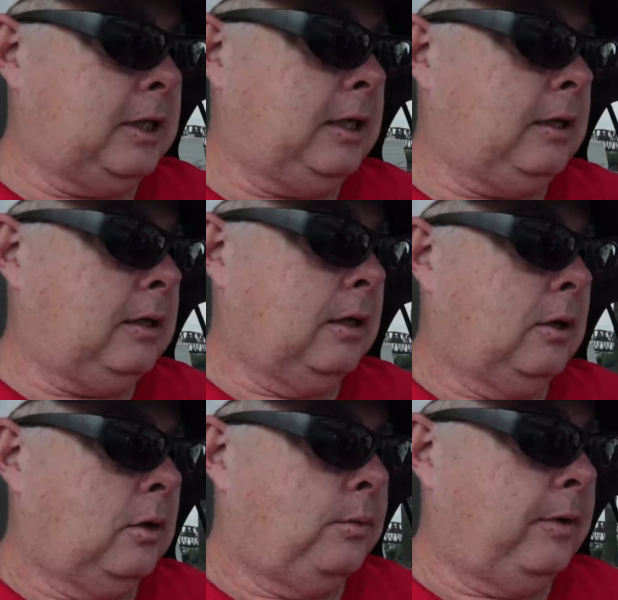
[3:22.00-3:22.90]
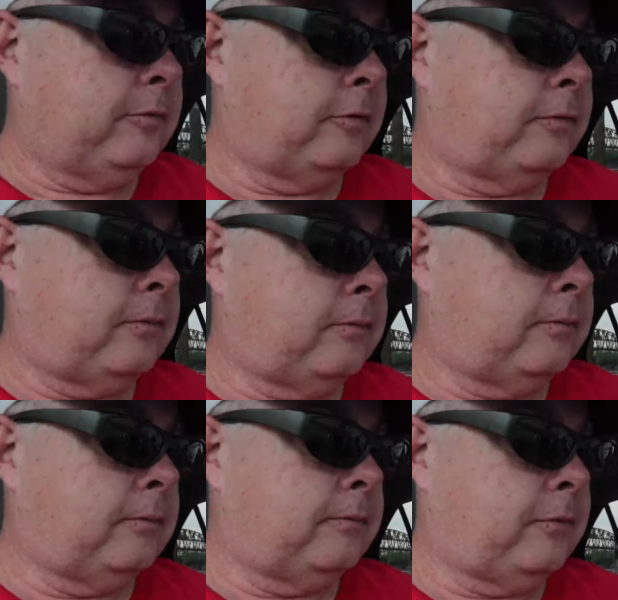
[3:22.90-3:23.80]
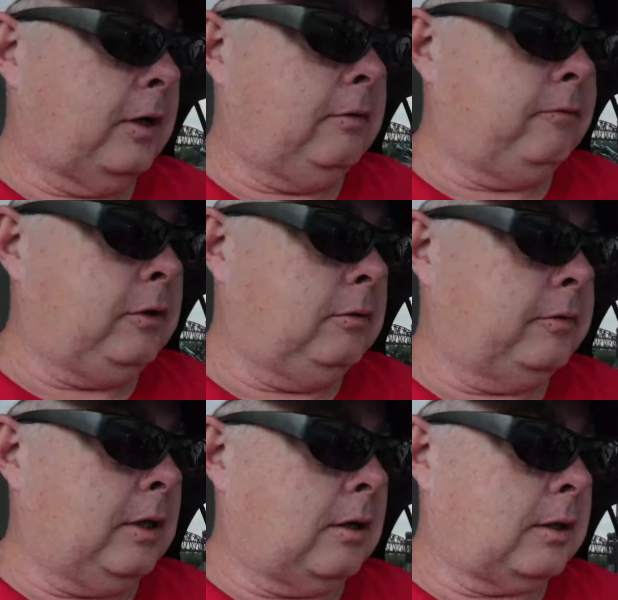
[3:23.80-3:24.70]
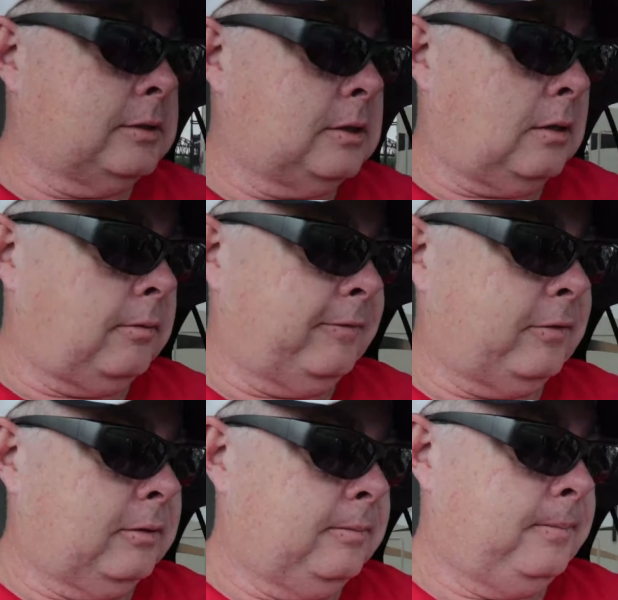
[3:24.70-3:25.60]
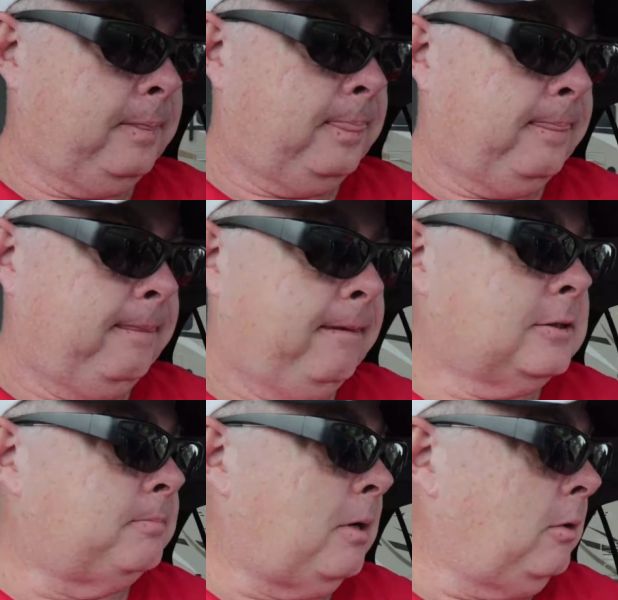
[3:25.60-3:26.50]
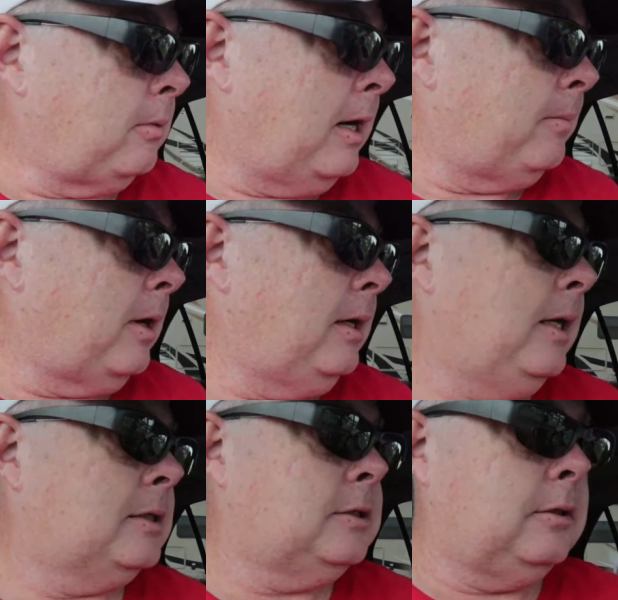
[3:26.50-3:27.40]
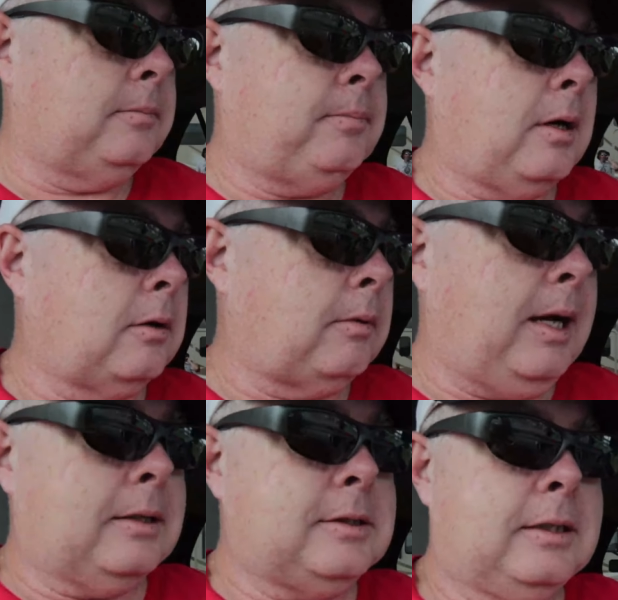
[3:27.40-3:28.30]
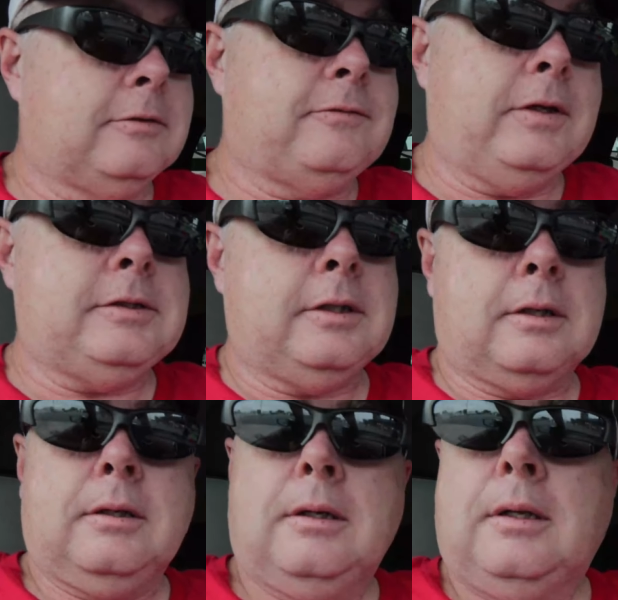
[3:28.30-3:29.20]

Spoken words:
the riverfront view of the Arkansas River. There's a boat ramp right next to the park, right outside this fence here.